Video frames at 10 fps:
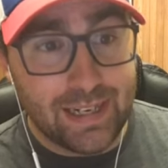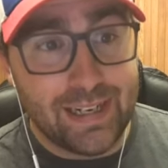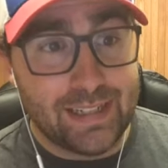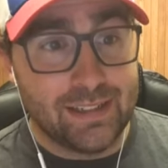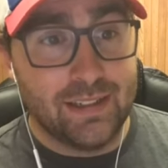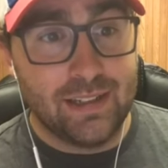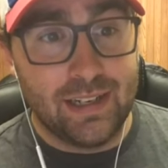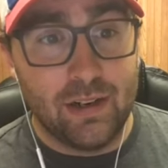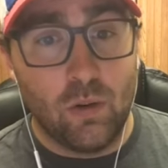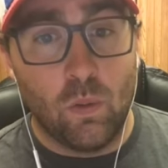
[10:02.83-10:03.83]
eat
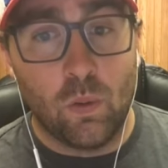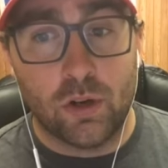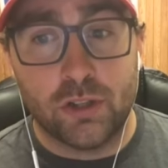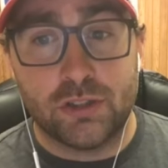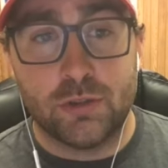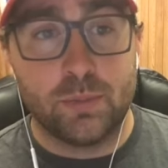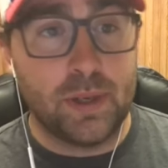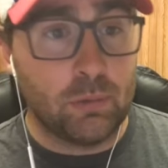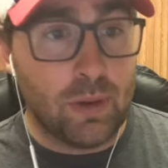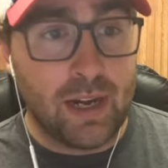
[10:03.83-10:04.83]
in order to
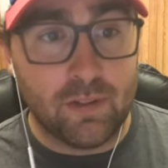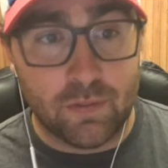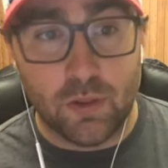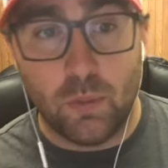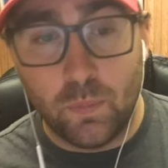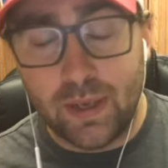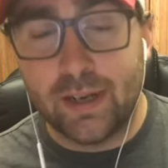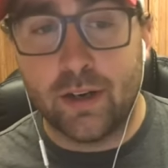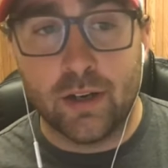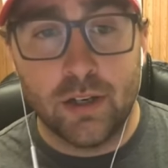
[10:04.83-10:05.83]
be ready for the
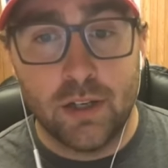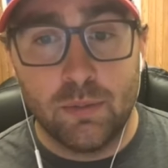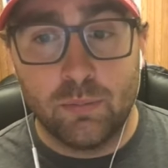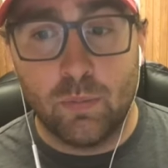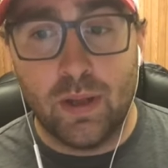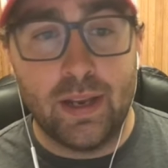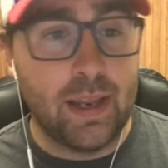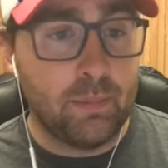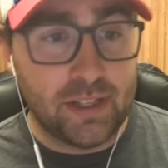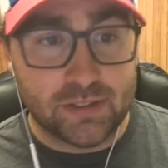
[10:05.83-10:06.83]
winter when
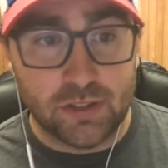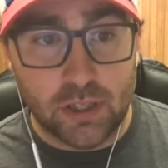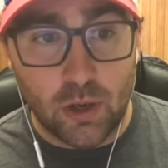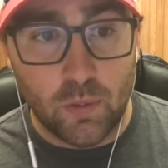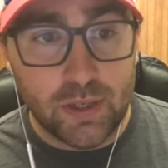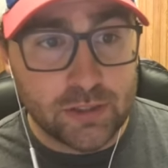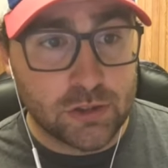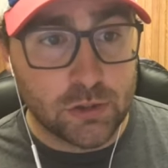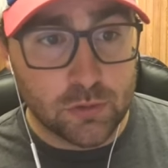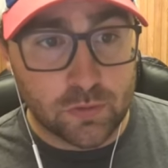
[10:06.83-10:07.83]
they basically go
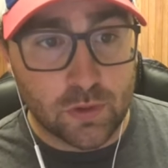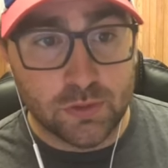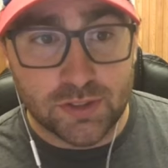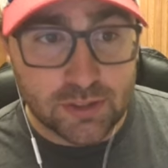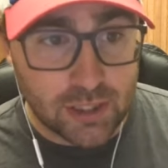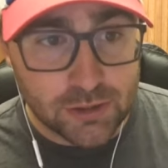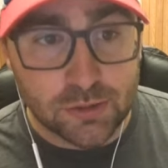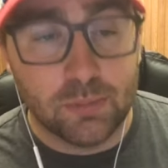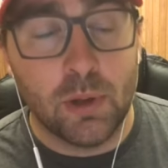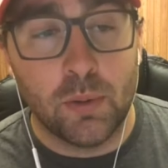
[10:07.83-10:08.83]
into frozen
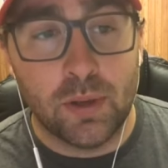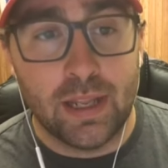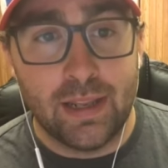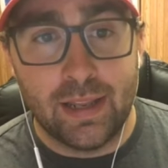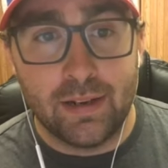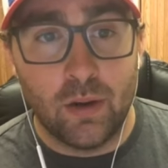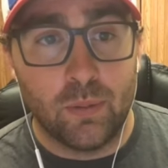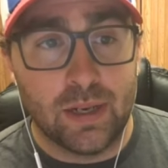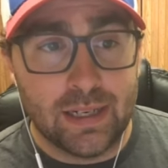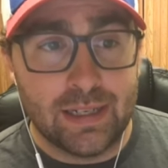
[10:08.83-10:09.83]
tundra mode and they
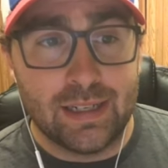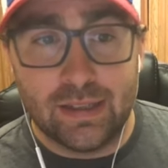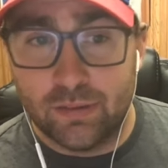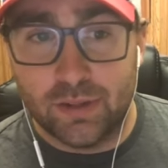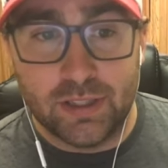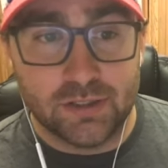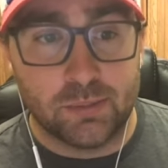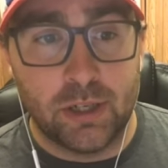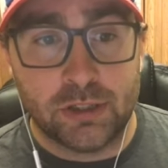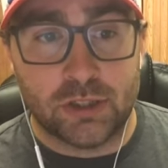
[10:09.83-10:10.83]
don't eat nearly as
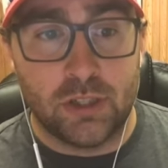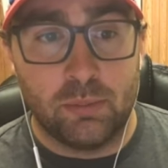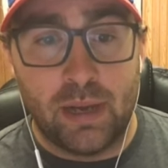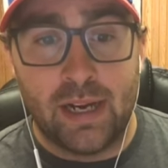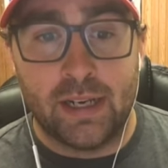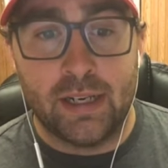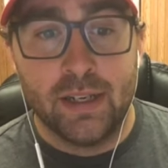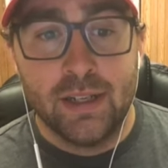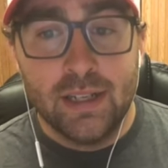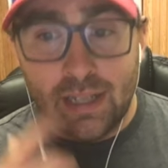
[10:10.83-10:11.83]
much in their body
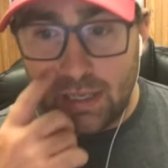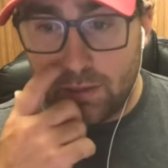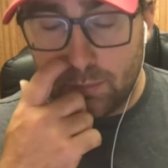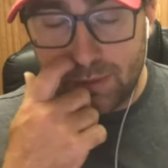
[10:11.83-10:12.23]
and their